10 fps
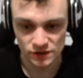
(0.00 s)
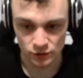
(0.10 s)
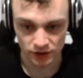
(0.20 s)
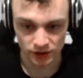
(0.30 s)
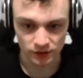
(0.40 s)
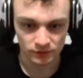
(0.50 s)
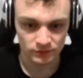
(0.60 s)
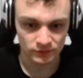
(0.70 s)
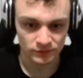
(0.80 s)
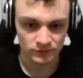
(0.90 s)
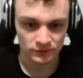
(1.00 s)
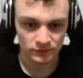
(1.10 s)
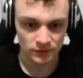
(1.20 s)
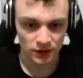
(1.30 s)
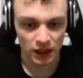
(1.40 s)
running,
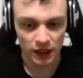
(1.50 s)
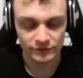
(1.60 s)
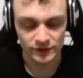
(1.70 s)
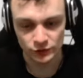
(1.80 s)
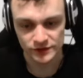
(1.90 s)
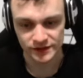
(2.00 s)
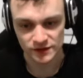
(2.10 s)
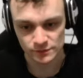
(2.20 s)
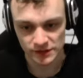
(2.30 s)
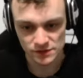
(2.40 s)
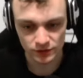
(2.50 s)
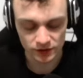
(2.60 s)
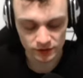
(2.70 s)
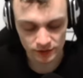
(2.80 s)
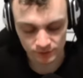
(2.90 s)
after pressing the
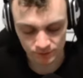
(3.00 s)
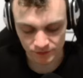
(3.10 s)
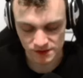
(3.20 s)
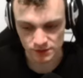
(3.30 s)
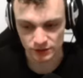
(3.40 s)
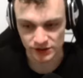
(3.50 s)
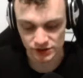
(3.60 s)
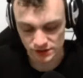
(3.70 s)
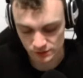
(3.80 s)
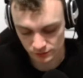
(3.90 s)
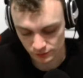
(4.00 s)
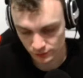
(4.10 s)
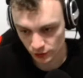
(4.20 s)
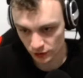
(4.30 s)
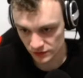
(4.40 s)
spacebar, the simulation is
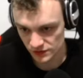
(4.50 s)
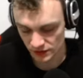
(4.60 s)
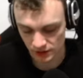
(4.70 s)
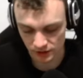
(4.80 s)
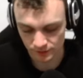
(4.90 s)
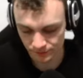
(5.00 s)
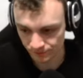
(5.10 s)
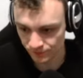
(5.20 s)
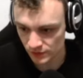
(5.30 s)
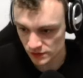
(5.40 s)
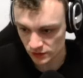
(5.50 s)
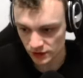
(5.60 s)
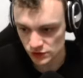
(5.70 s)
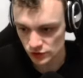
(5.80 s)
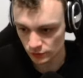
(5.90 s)
paused again. So
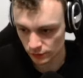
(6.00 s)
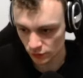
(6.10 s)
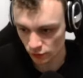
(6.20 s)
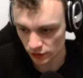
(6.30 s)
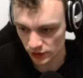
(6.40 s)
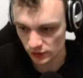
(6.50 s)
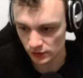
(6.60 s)
that should be working.